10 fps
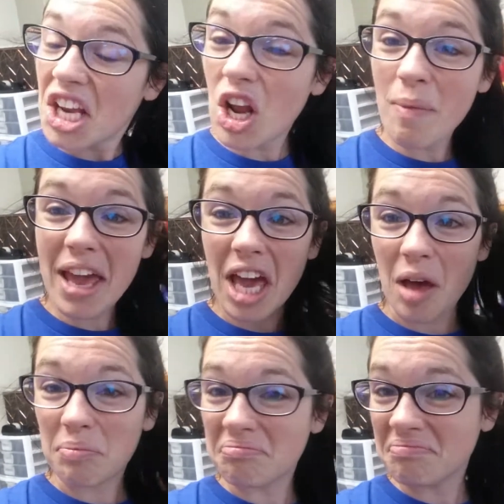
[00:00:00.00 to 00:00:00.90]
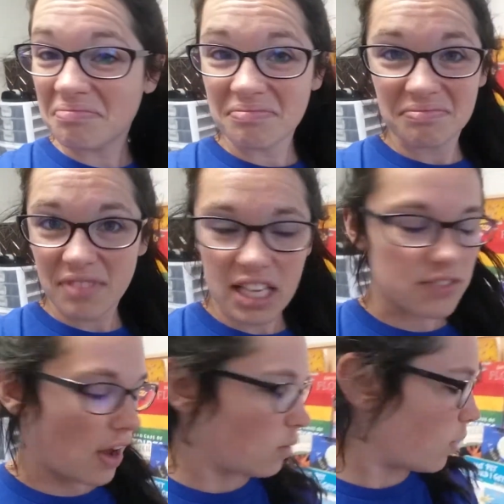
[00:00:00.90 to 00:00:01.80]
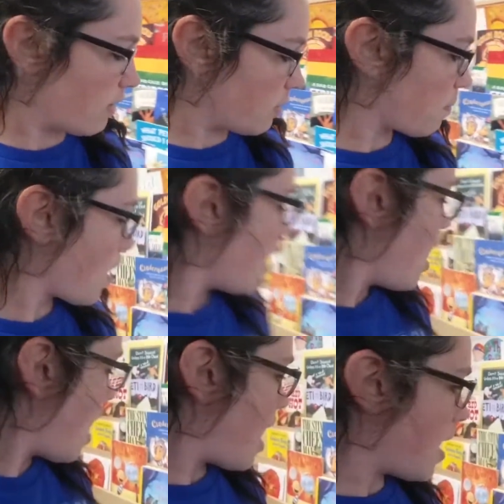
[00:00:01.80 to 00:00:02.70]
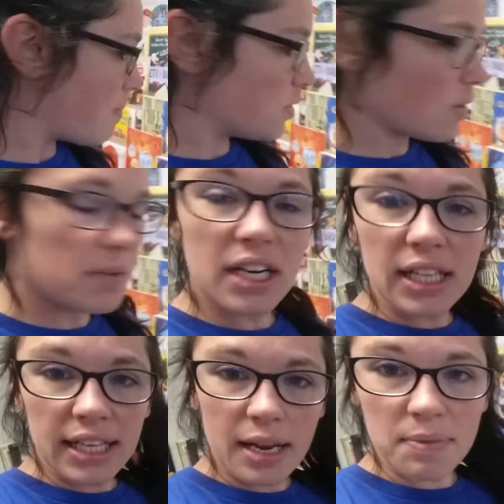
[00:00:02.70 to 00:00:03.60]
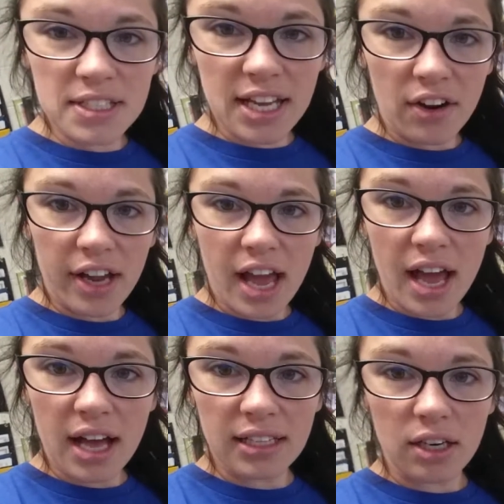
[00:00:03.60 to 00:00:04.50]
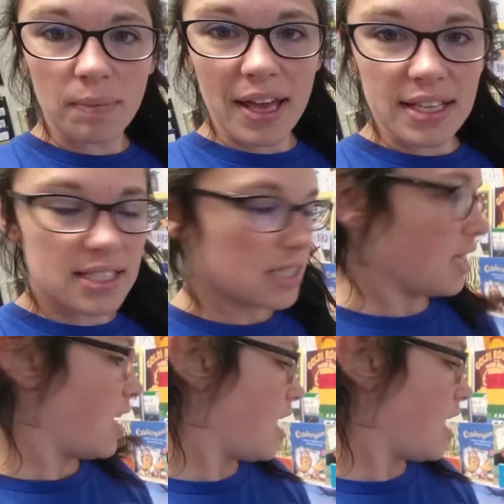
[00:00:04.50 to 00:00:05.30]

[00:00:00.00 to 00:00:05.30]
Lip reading: No makeup. It's fine, whatever. So I'm gonna clean up this area a little bit.